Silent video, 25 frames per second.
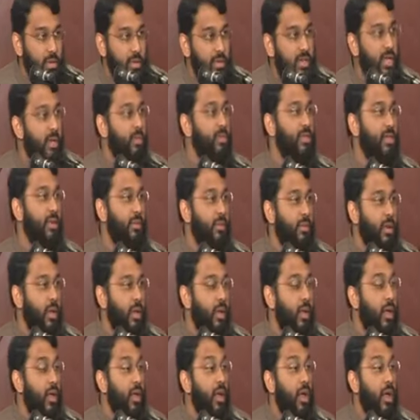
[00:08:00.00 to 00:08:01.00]
Zamzam.
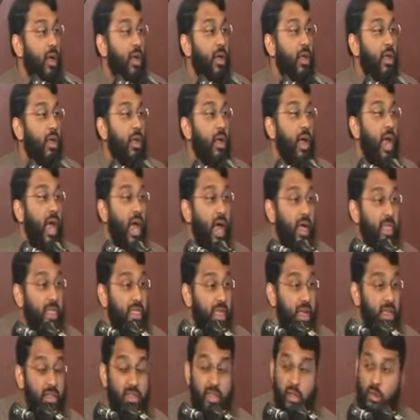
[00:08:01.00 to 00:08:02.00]
And
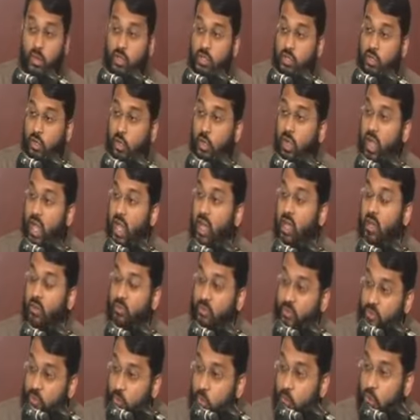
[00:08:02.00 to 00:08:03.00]
then there was no lack
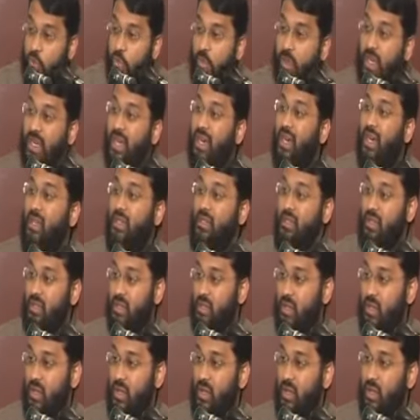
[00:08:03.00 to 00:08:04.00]
of food,
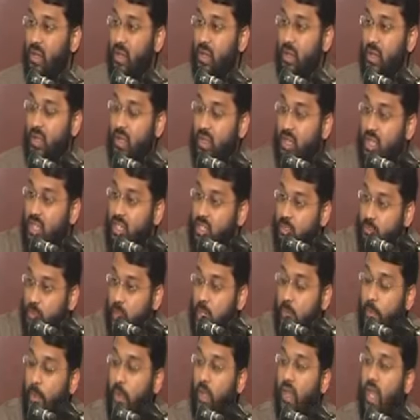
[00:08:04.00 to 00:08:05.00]
because these
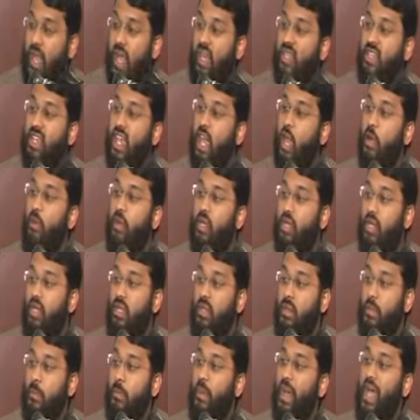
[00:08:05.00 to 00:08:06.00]
people had carried
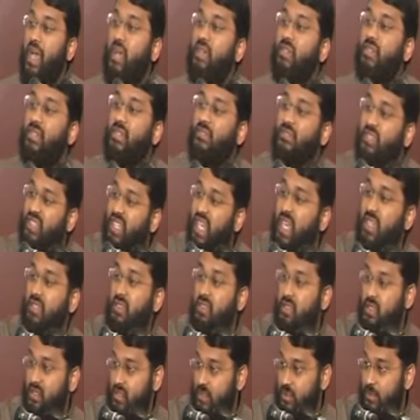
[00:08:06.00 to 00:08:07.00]
in bags of
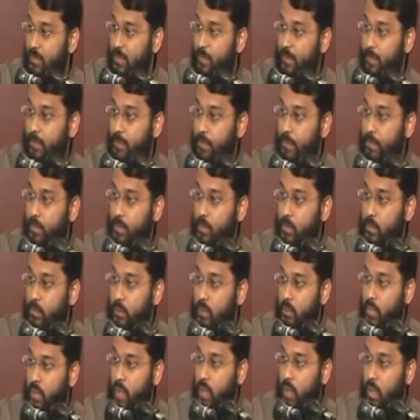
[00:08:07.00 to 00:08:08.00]
dates.
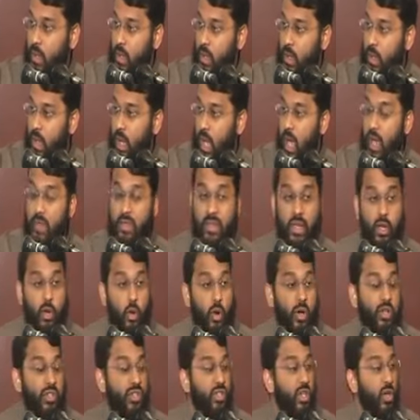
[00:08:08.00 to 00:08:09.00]
And they
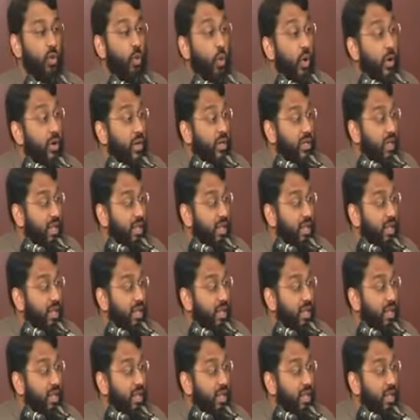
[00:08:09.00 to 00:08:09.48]
questioned, where did